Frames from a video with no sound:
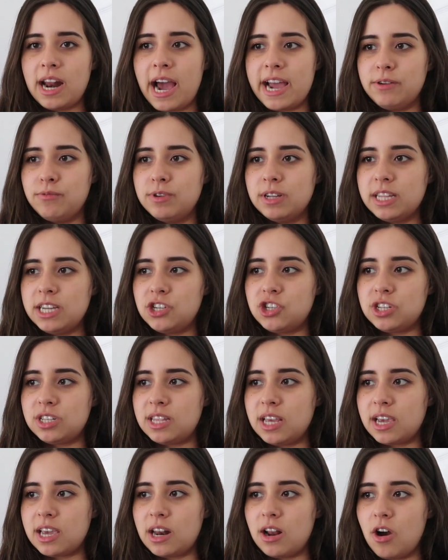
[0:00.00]
I really just
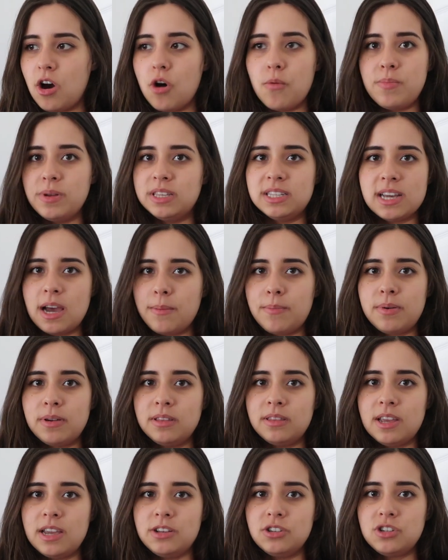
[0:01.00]
think it opens up
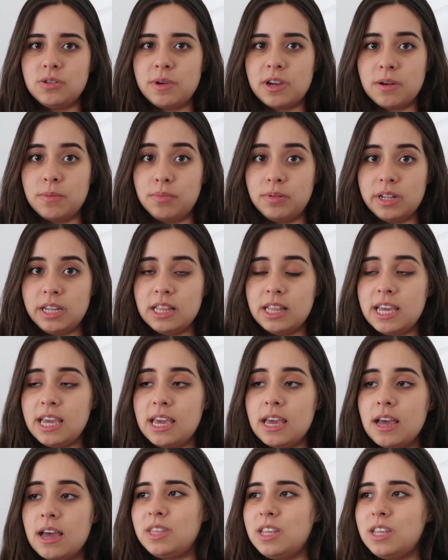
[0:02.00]
the instrument completely.